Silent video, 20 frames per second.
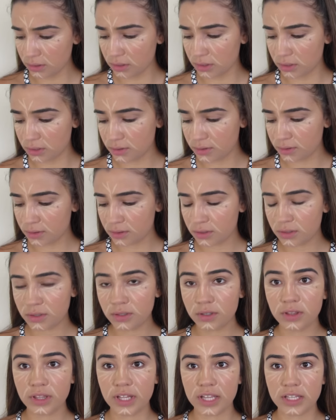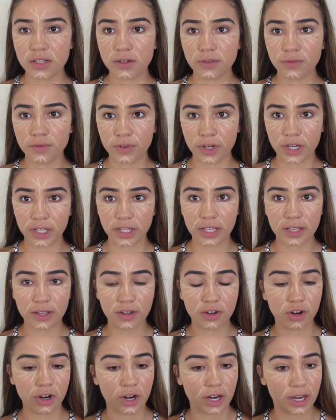Ooh, these are really
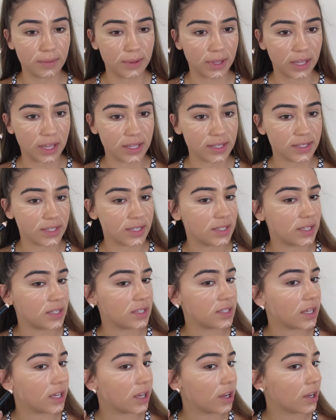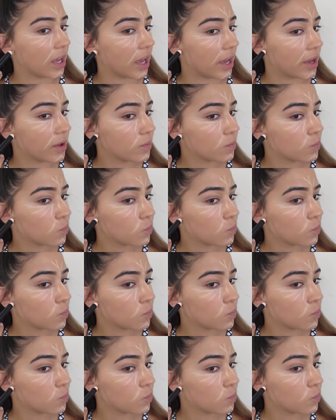creamy consistency. Okay.